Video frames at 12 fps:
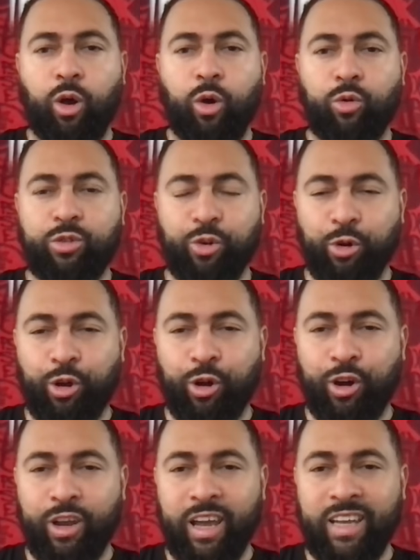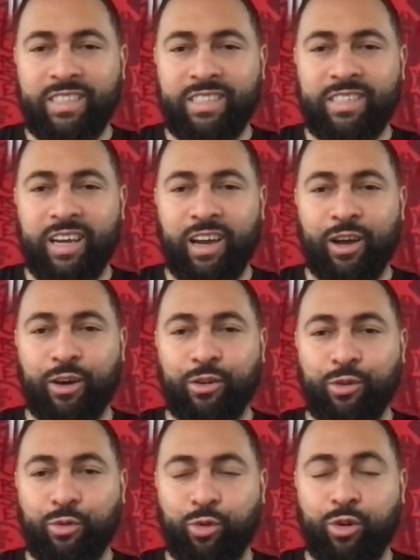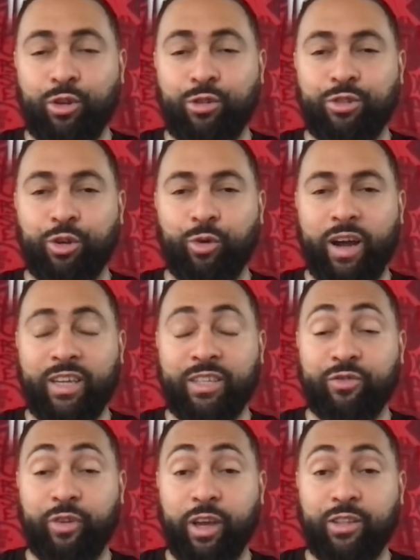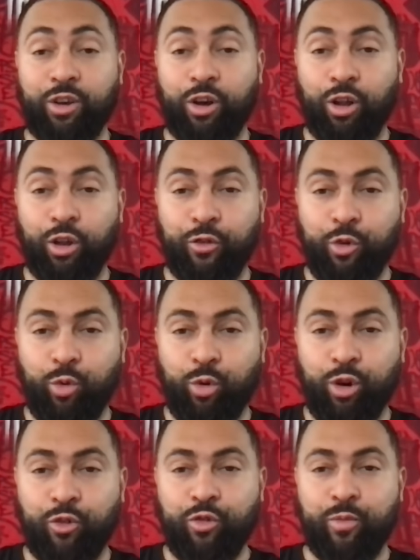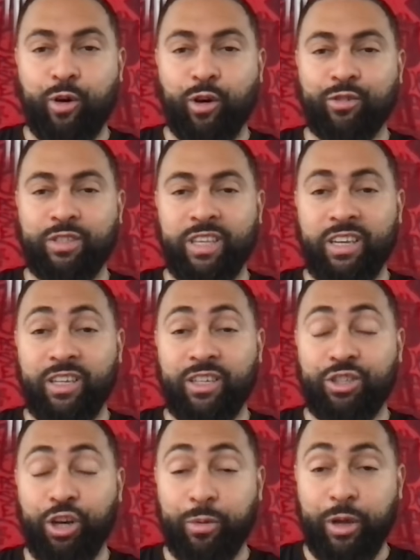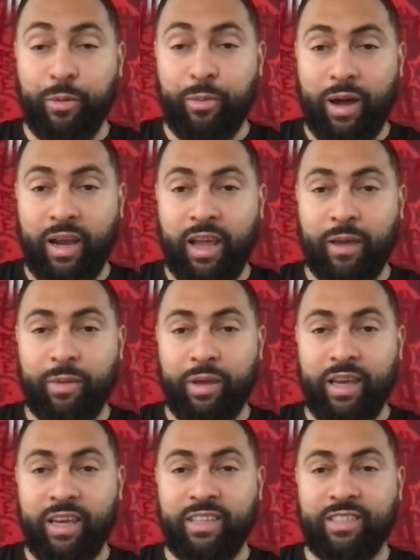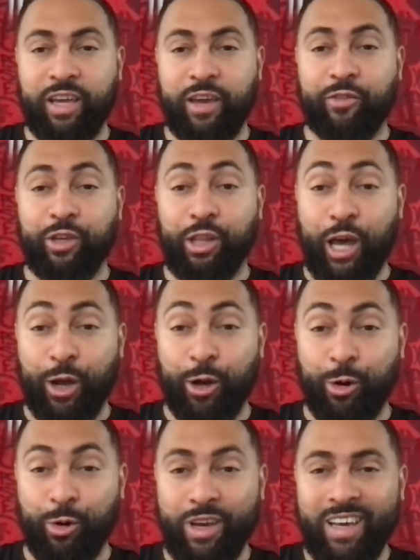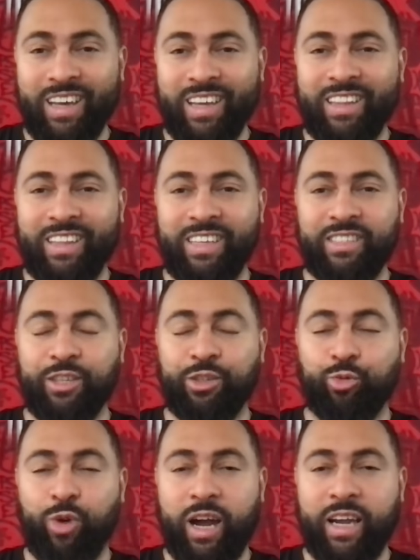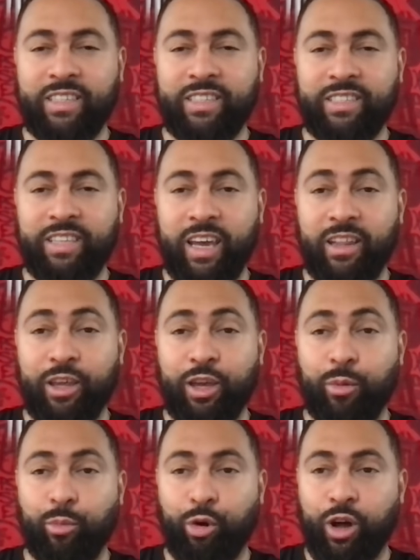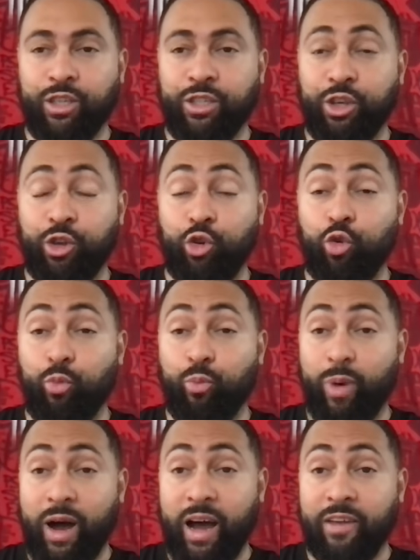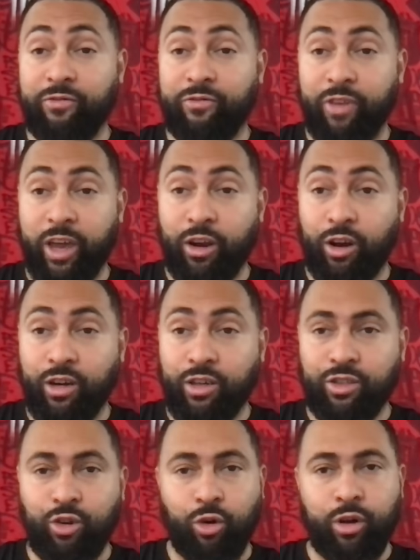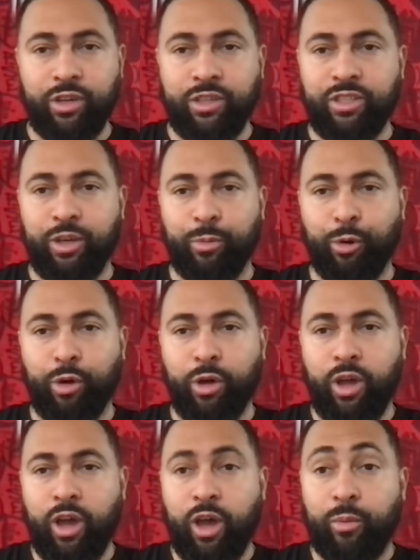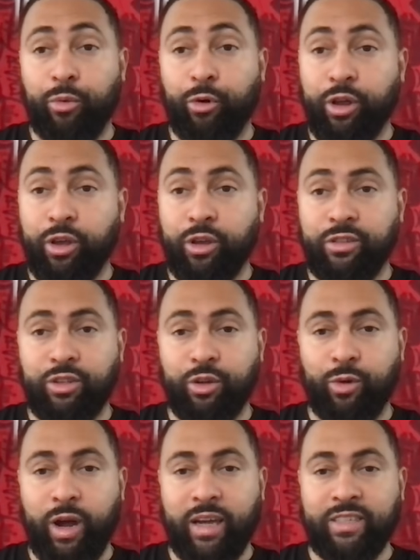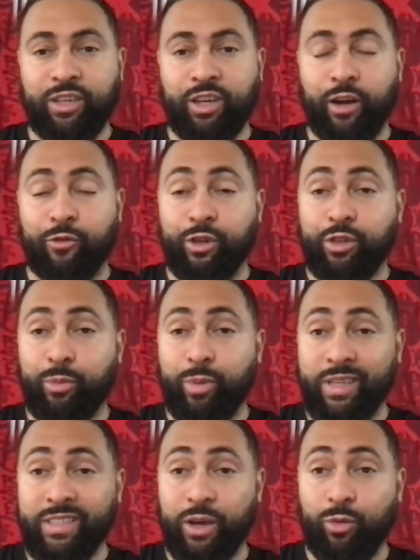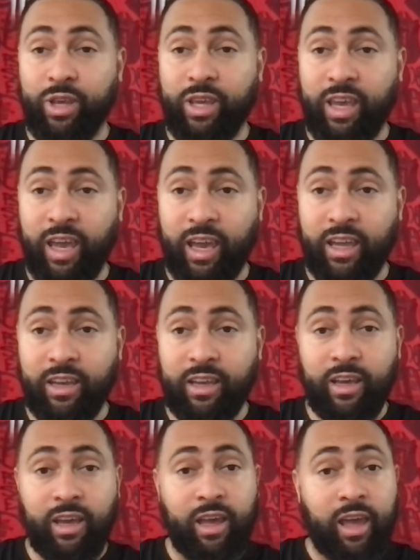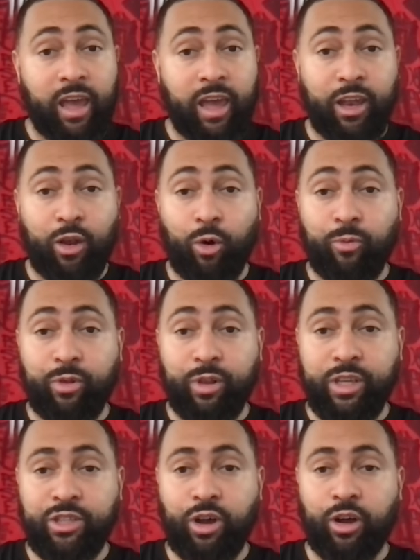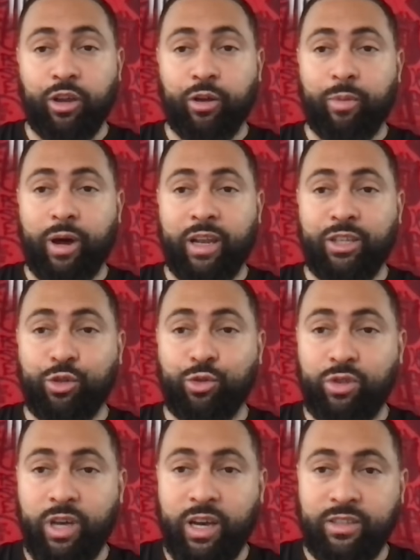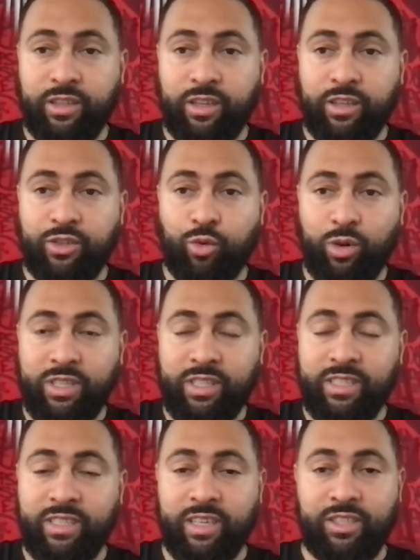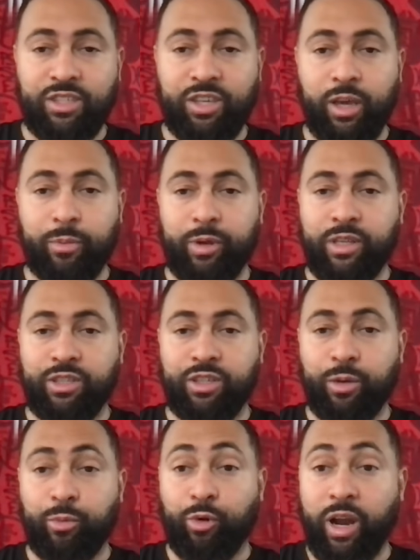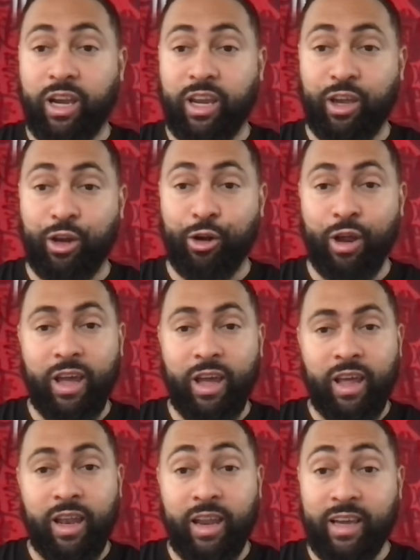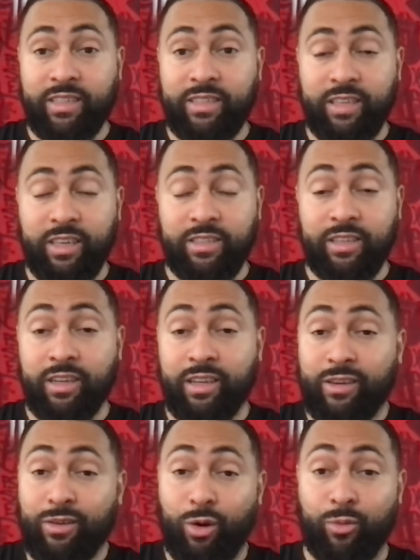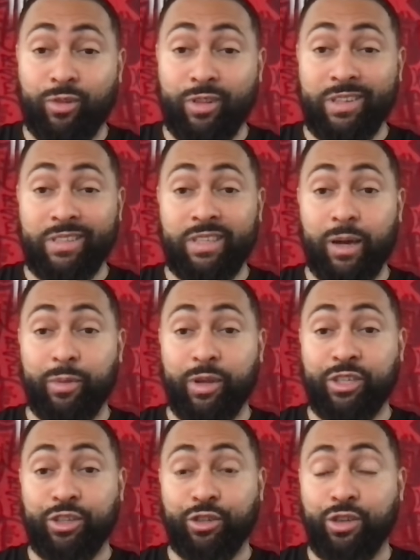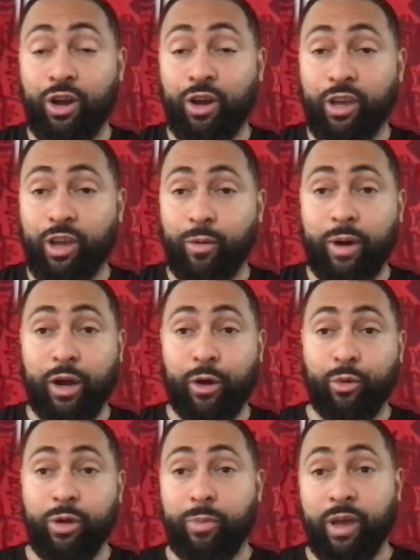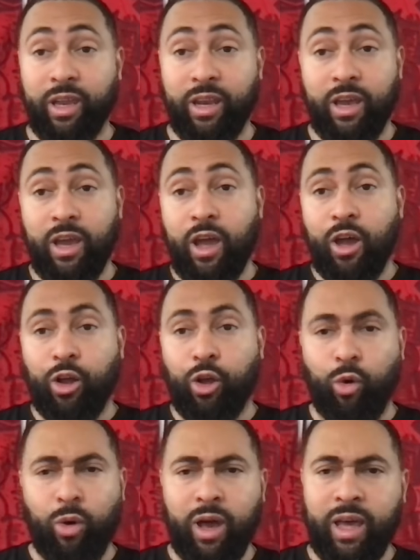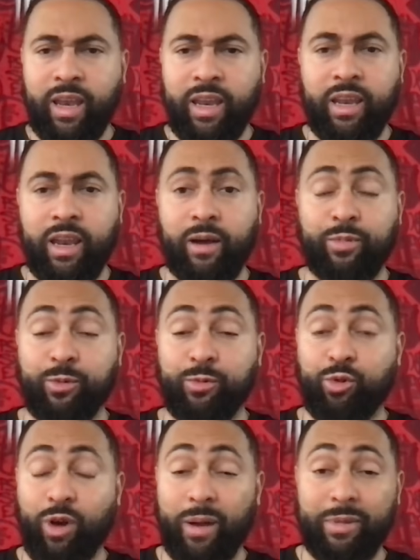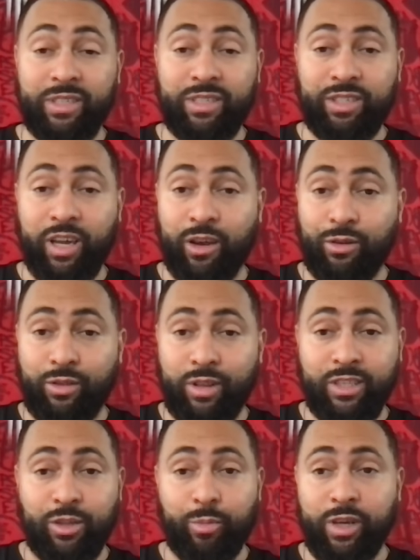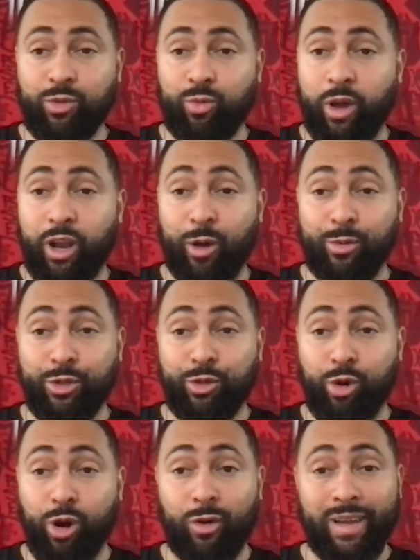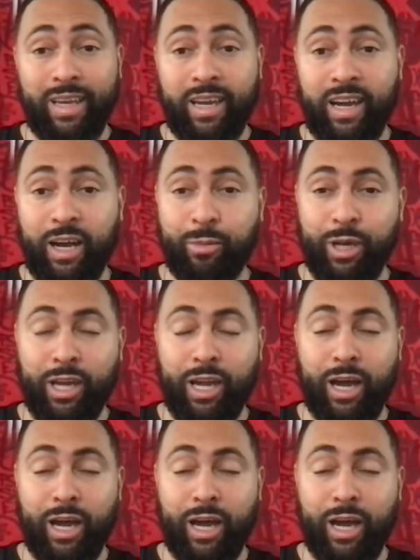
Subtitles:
What's going on, H-Town? Houston Rockets fans all over the world from Mo City to Germany. My name is David Delano. This is Rockets Daily, brought to you by FanArch. Goal here simple: bring you Houston Rockets coverage the best that we can, and hopefully talking about a 2026 championship right here next season, and hopefully this time next year talking about a repeat. Go ahead and subscribe to this channel. That's the best way to help us grow. And comment.